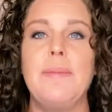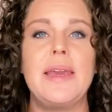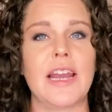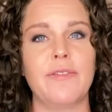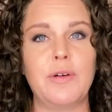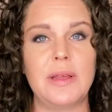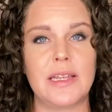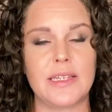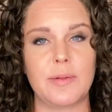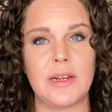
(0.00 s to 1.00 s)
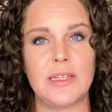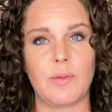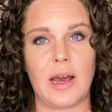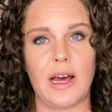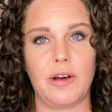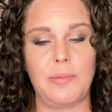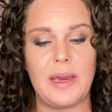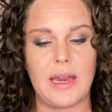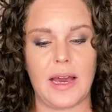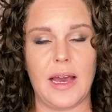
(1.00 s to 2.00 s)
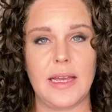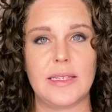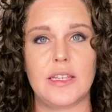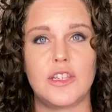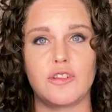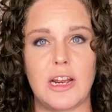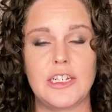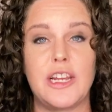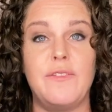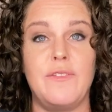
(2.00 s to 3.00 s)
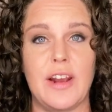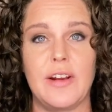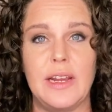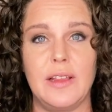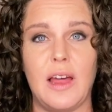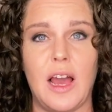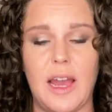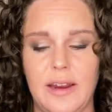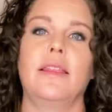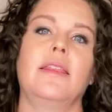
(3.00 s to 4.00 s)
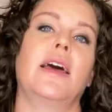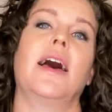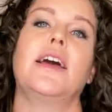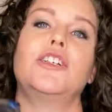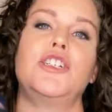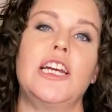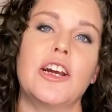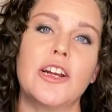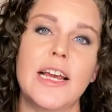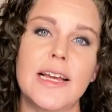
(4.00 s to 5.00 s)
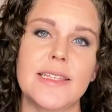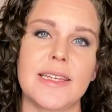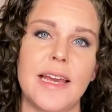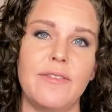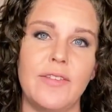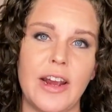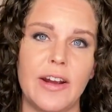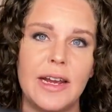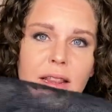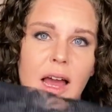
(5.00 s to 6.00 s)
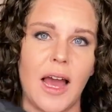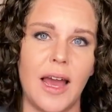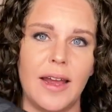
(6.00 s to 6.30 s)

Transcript: be careful with this one as well because the stretch can vary a lot. The sheerness can vary a lot.